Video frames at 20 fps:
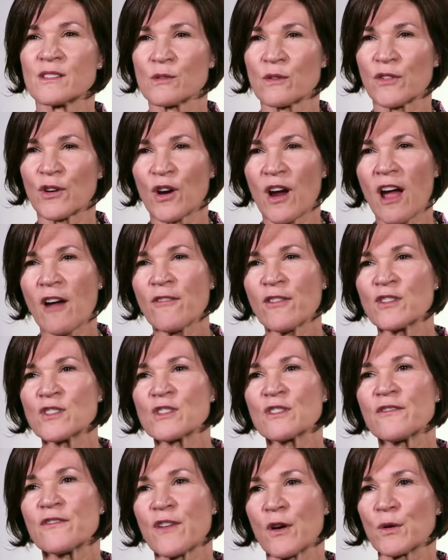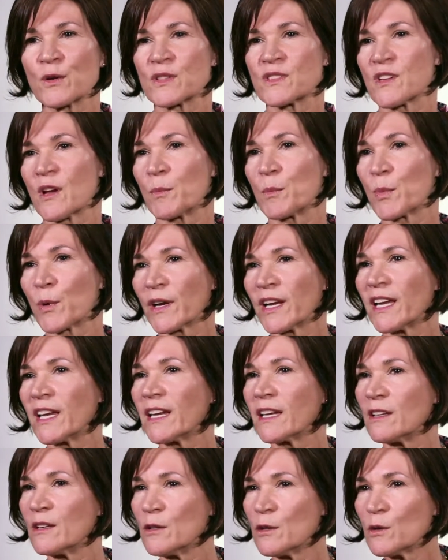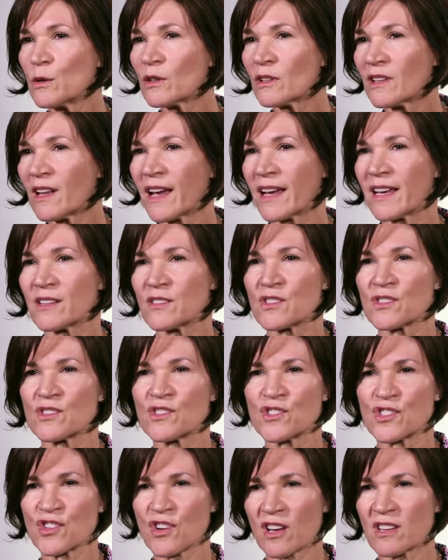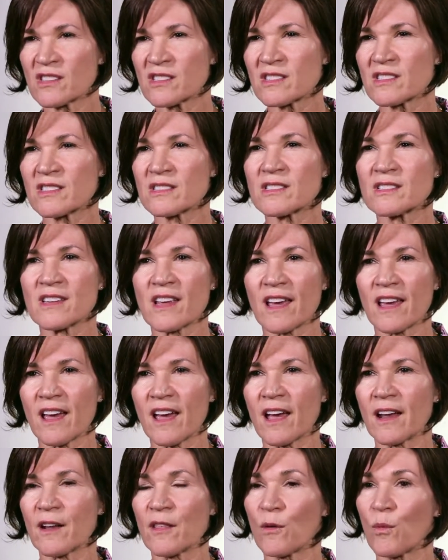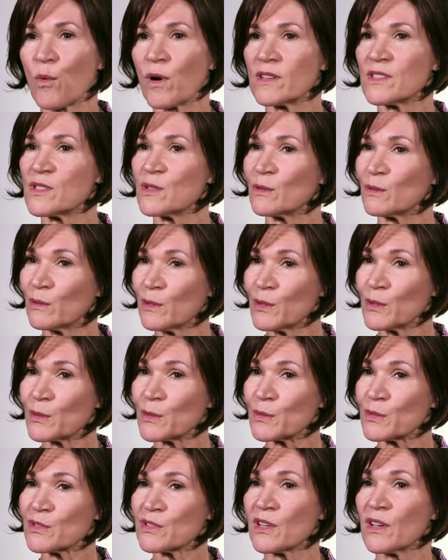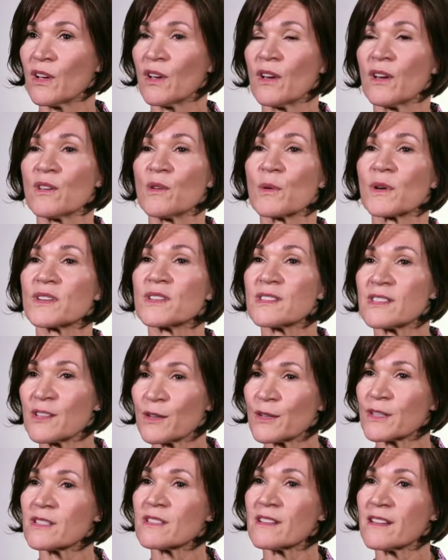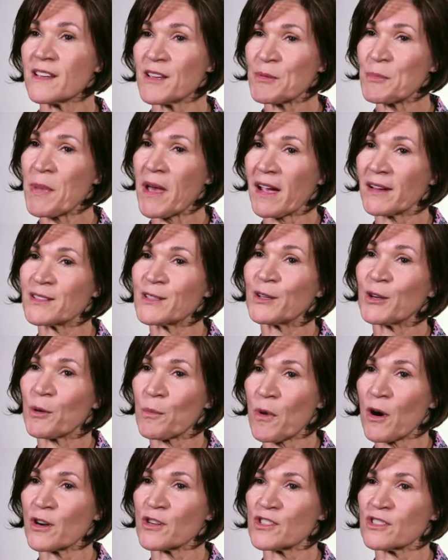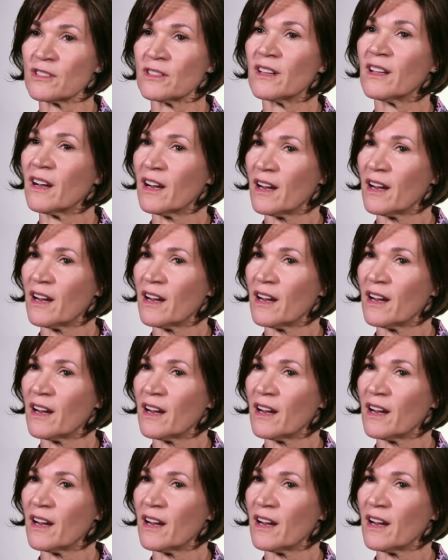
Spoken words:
So if your efforts are focused on bringing in new clients just to stay ahead of the ones you lose, you are seriously impacting your margin